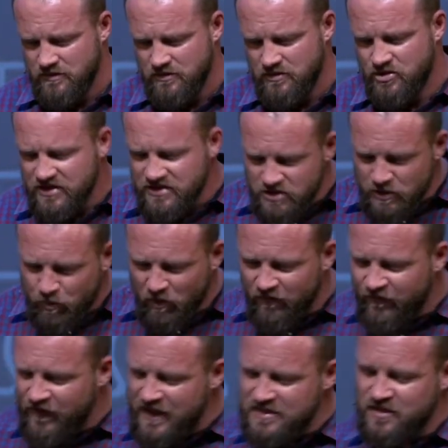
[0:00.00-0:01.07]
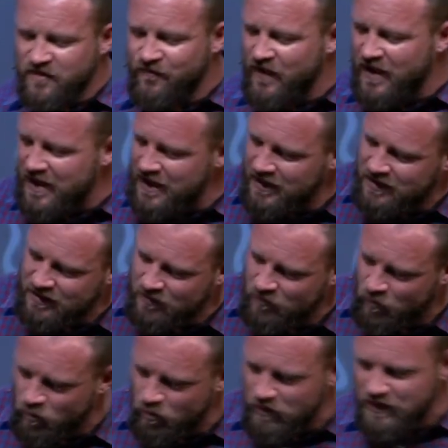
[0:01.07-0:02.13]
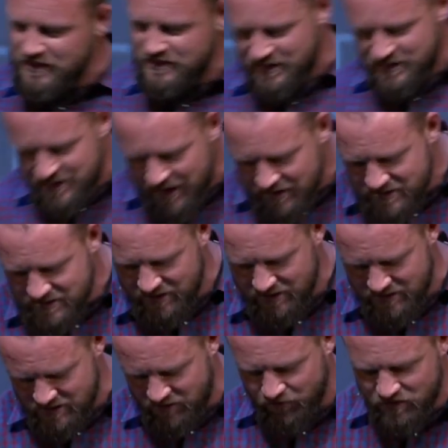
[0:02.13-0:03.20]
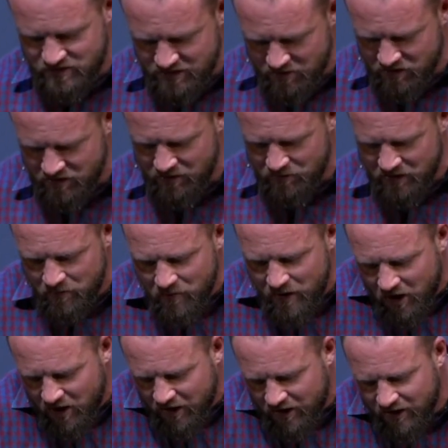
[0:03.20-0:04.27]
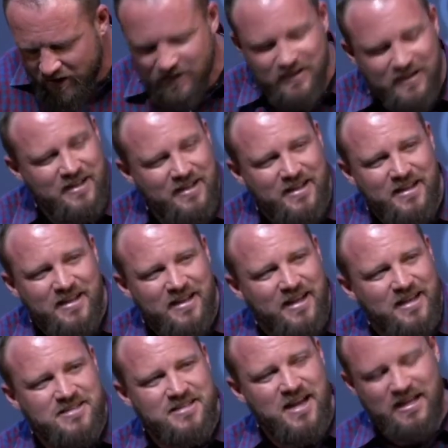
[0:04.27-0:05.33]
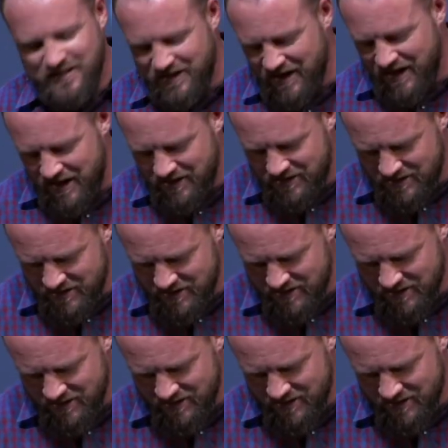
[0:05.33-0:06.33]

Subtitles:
Just to profess faith is a death sentence for some of them. In America, that's not the case.